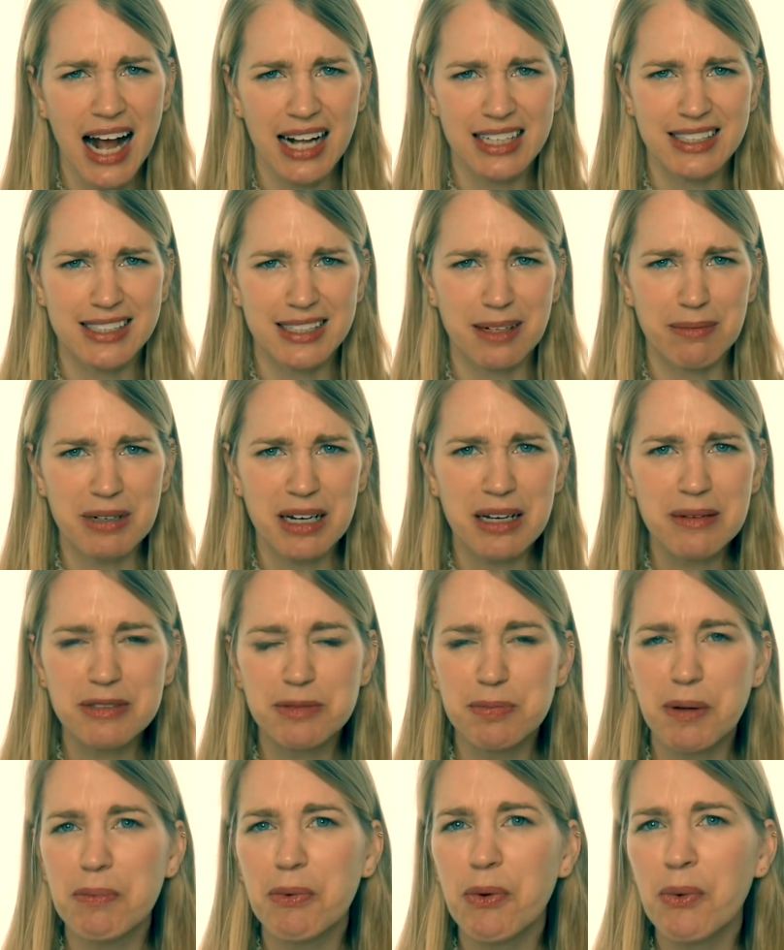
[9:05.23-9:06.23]
And
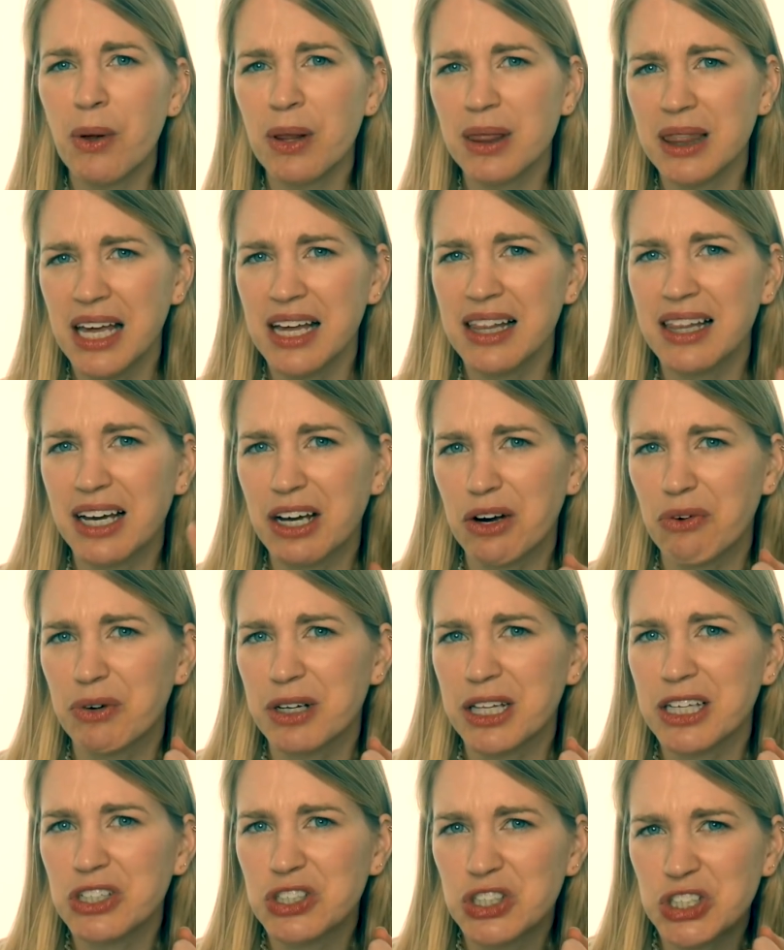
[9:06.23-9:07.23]
sometimes people will lay like a
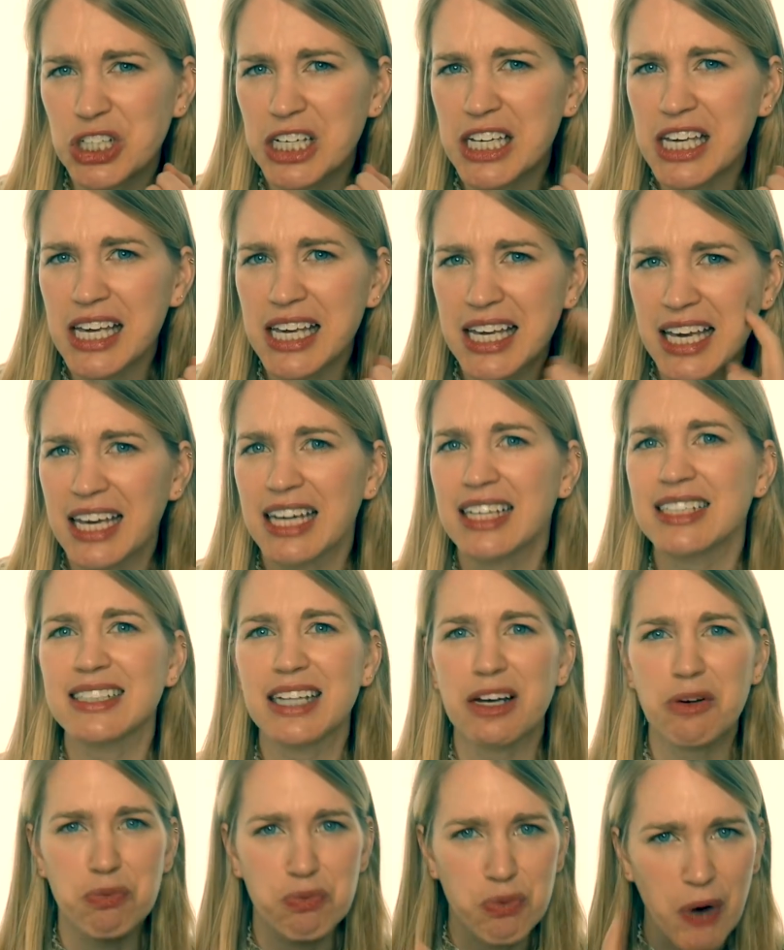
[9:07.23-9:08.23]
really cheeky
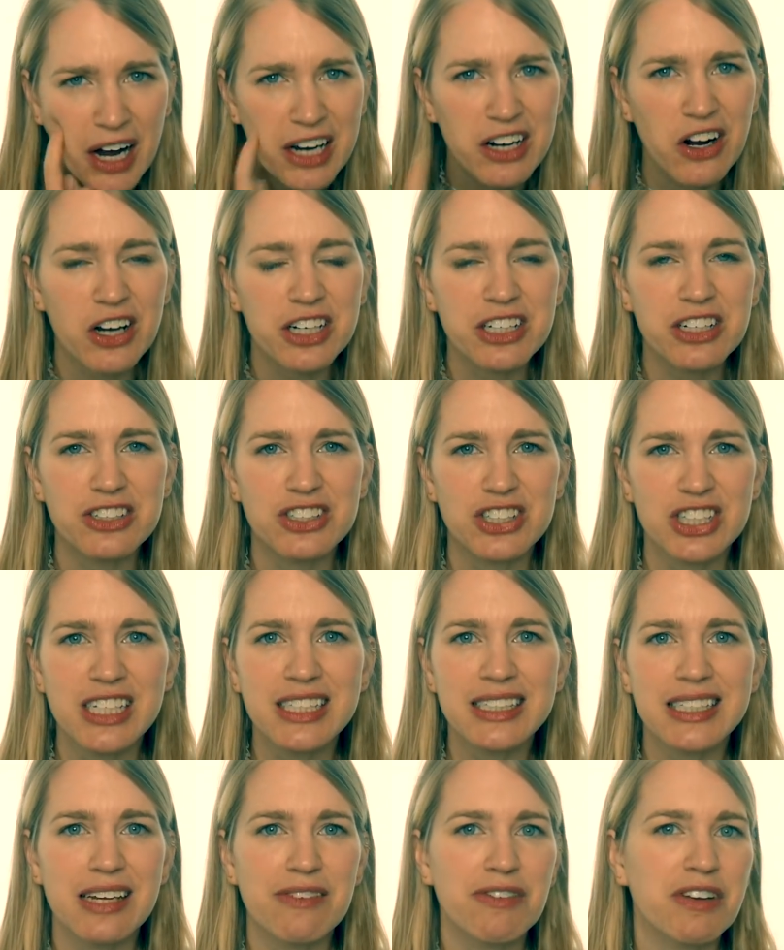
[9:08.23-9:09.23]
kiss like right on your
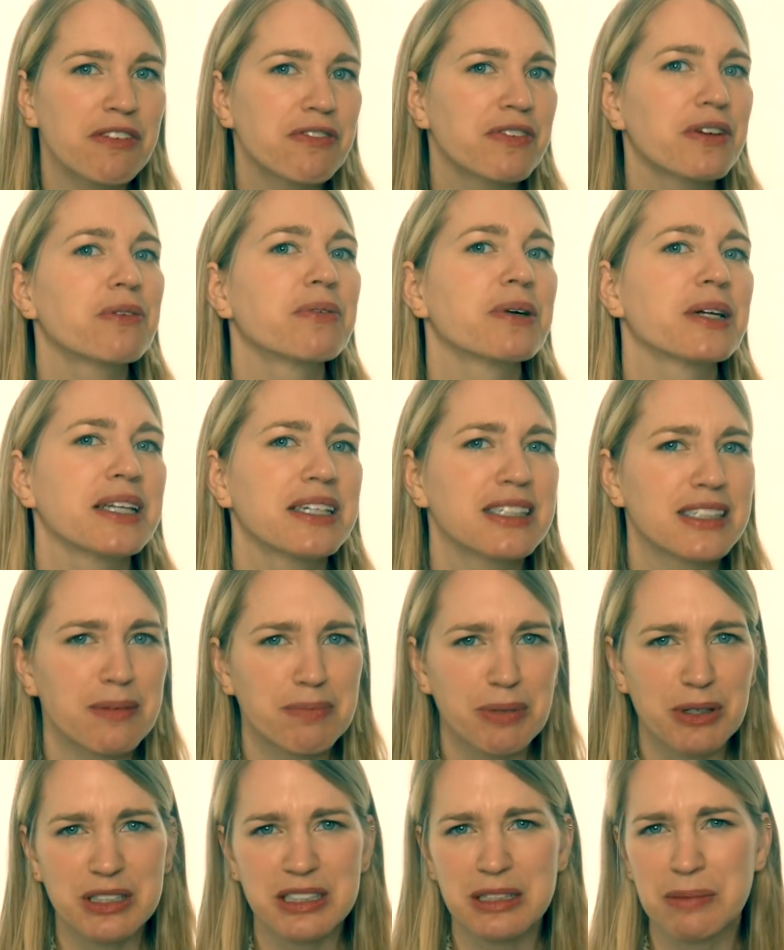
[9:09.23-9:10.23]
cheeks, even if you're really
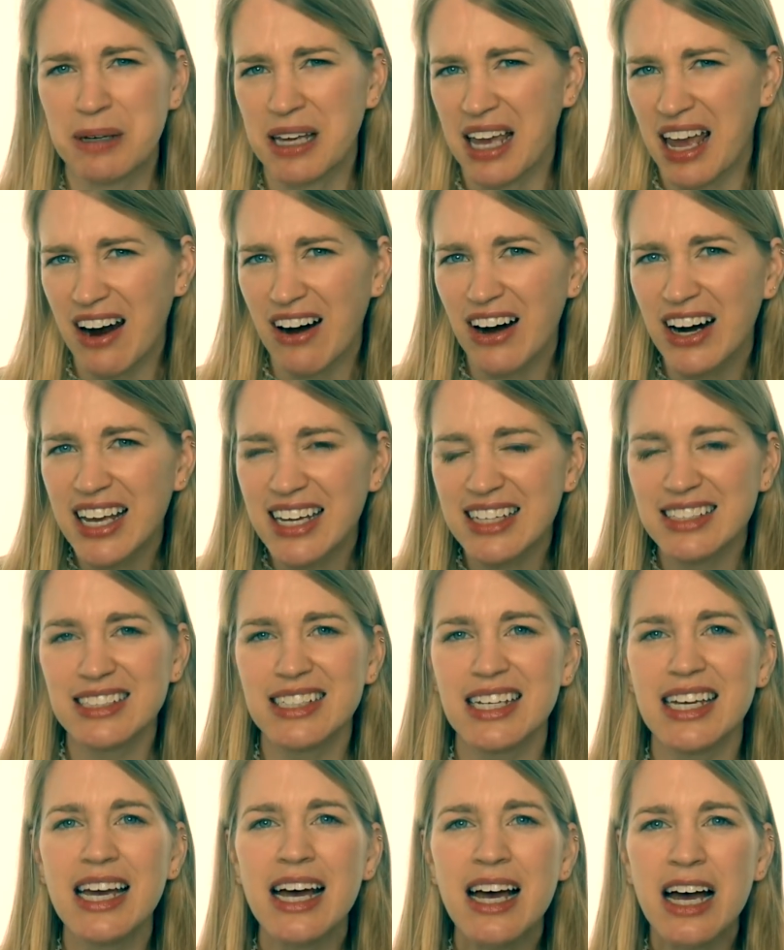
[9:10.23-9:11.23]
supposed to be air
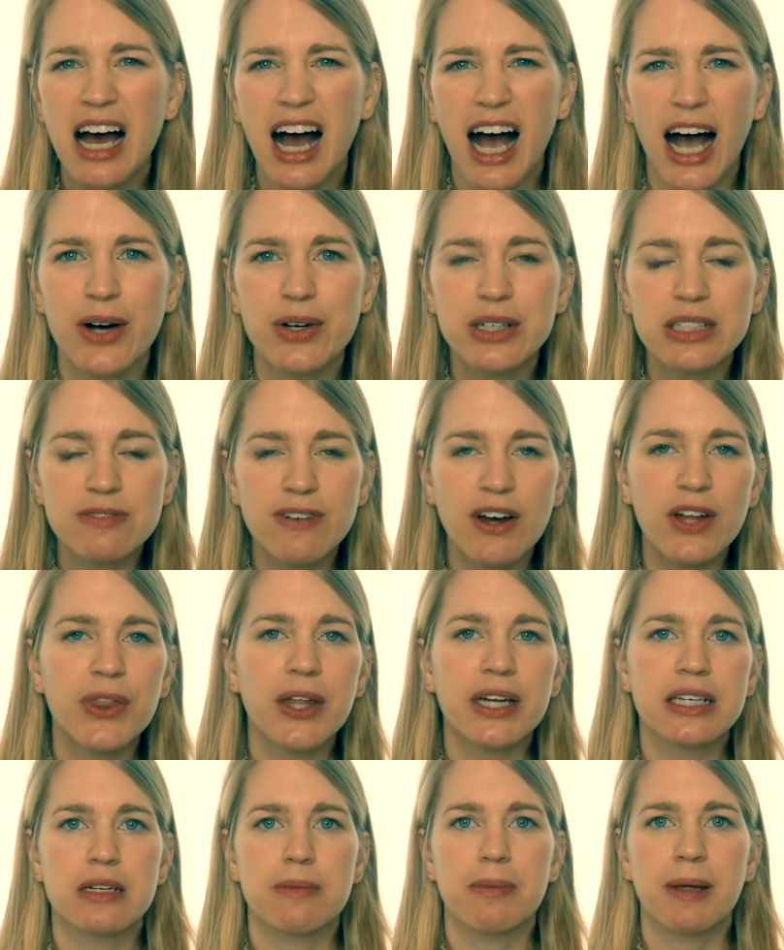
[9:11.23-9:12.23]
kissing. I always felt
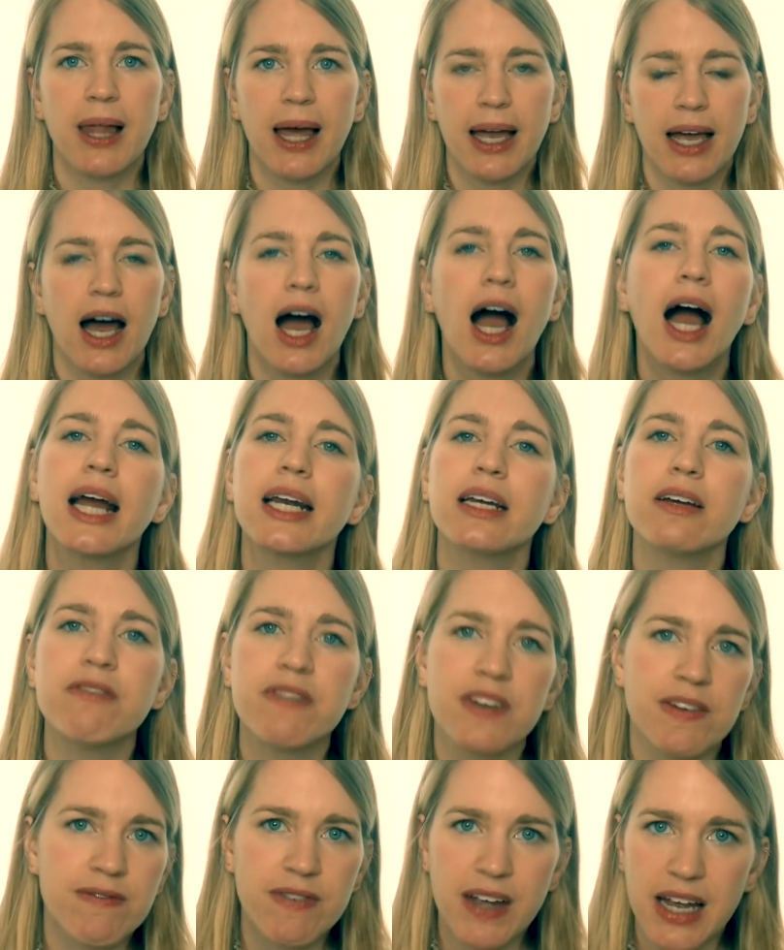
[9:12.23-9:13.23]
that to be like kind
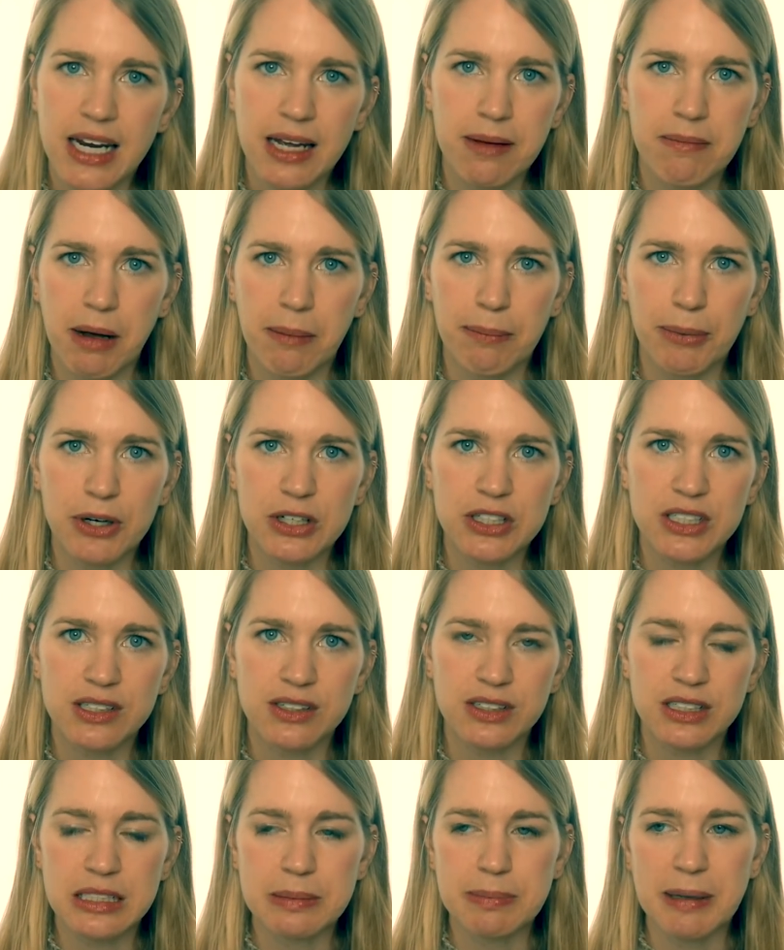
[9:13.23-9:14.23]
of invading my
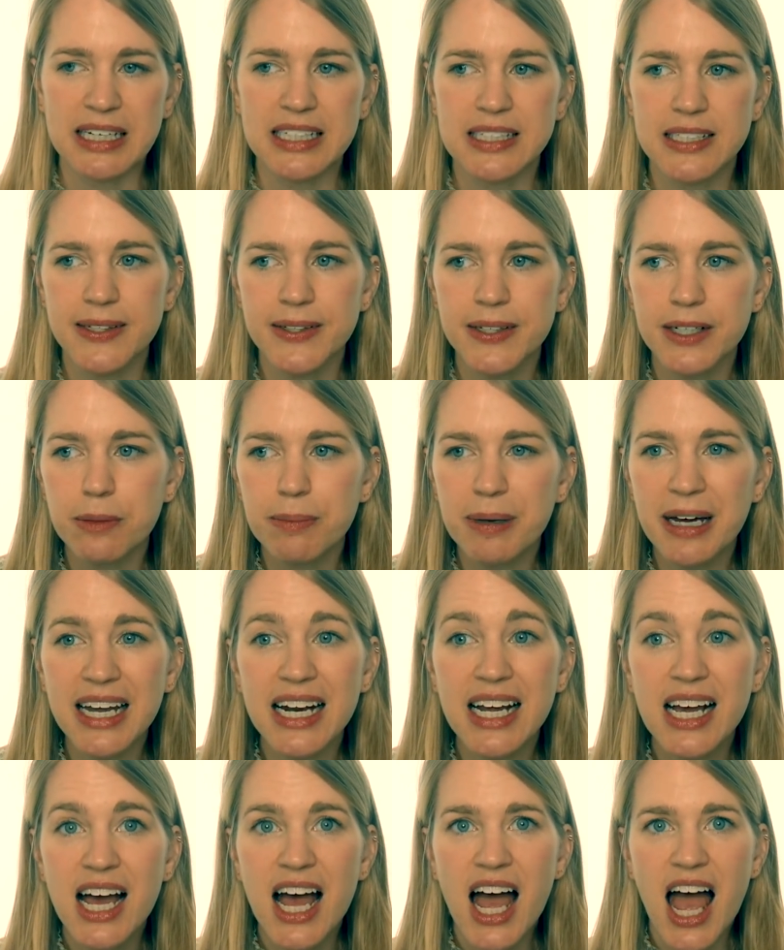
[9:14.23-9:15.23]
personal space a little
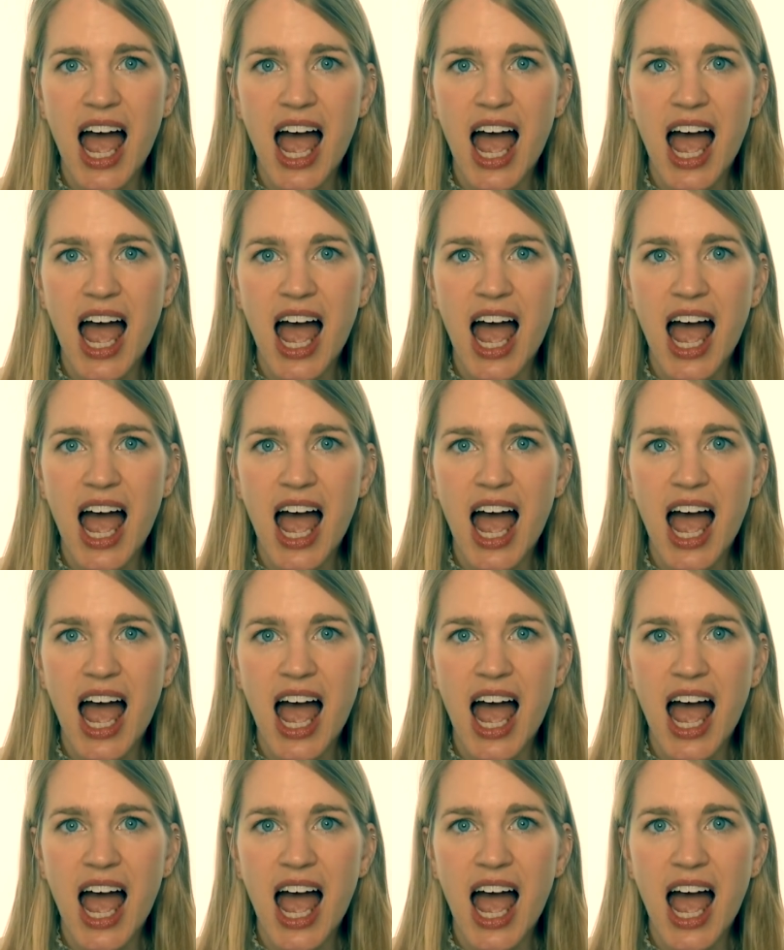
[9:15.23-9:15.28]
bit.